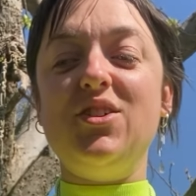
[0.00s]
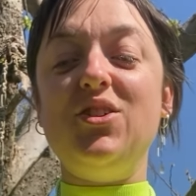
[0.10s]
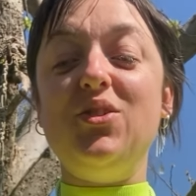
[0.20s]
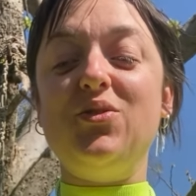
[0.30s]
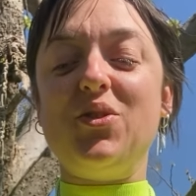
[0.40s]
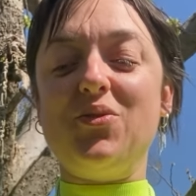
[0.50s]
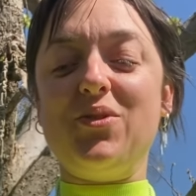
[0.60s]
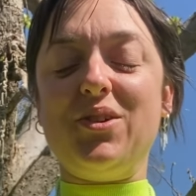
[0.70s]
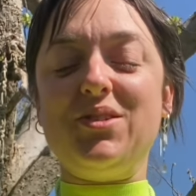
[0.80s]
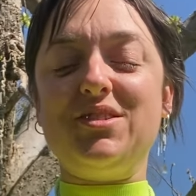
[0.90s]
you've got
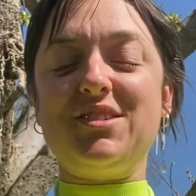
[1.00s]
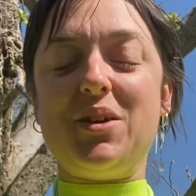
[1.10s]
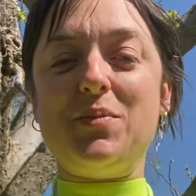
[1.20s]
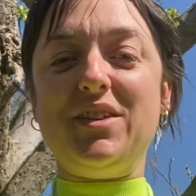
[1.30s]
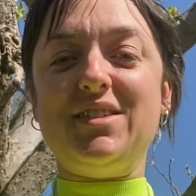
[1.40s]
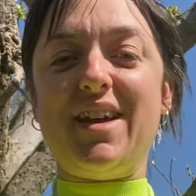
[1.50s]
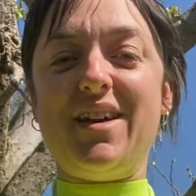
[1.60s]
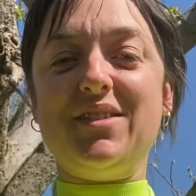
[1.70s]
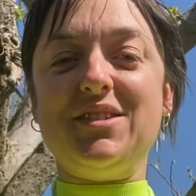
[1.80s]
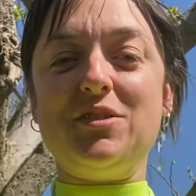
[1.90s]
roots coming
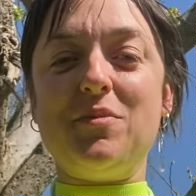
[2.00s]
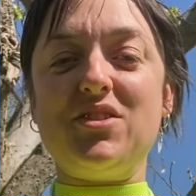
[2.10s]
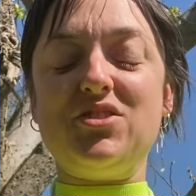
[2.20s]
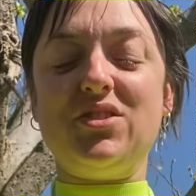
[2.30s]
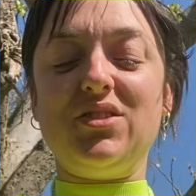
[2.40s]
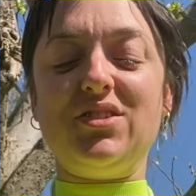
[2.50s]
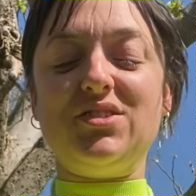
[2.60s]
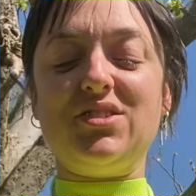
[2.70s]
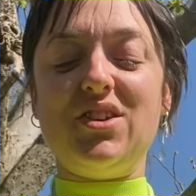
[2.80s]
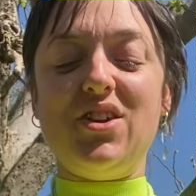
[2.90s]
down, so imagining
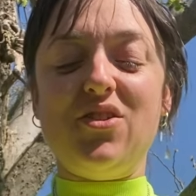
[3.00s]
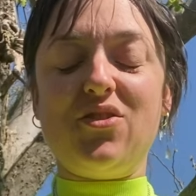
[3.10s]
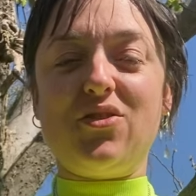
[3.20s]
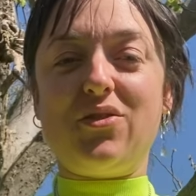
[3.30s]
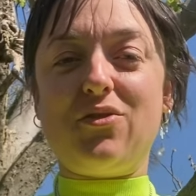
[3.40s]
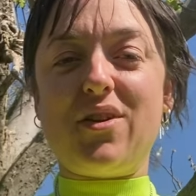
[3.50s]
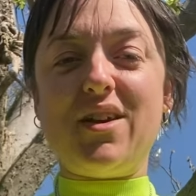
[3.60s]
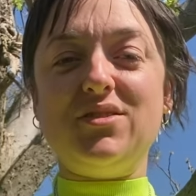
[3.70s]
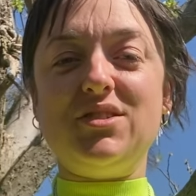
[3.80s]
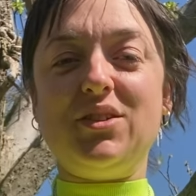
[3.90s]
those
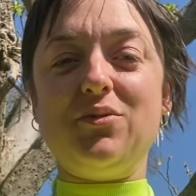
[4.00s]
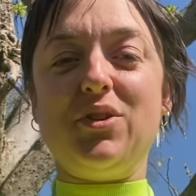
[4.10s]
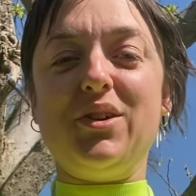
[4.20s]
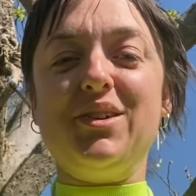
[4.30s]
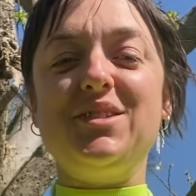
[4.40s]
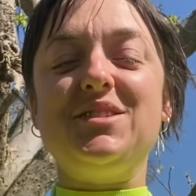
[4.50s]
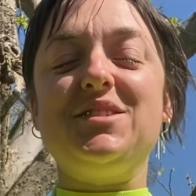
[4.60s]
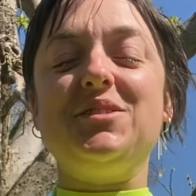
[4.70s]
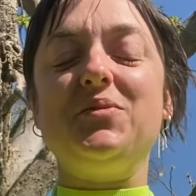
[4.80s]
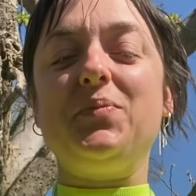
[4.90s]
grounding roots,